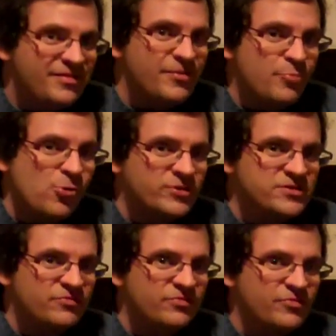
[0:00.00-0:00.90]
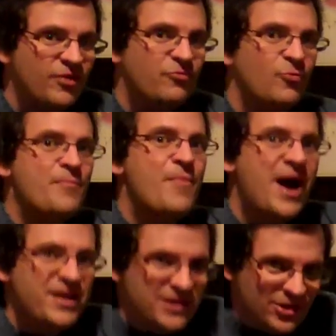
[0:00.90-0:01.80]
the importance of
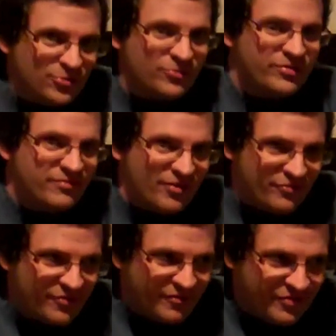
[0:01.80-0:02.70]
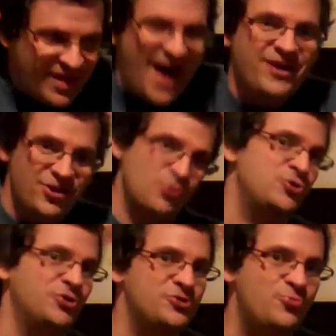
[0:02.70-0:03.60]
reminding you of that
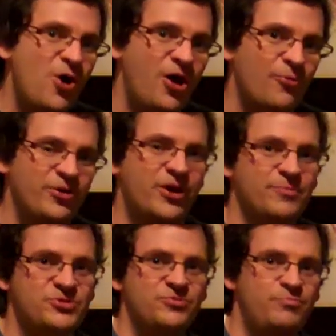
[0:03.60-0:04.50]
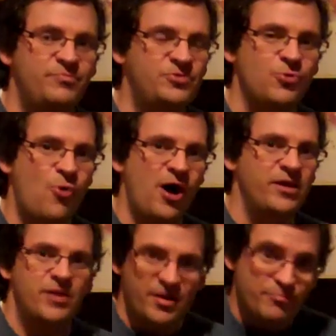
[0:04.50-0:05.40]
notion as well when it comes to
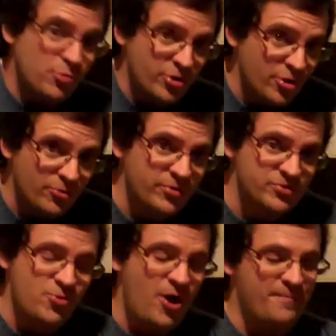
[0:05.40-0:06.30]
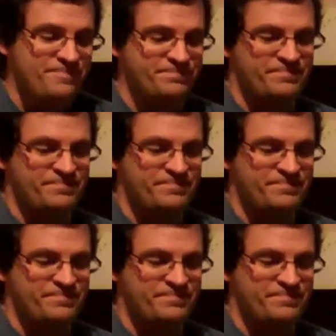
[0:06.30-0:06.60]
wine and Bordeaux as well.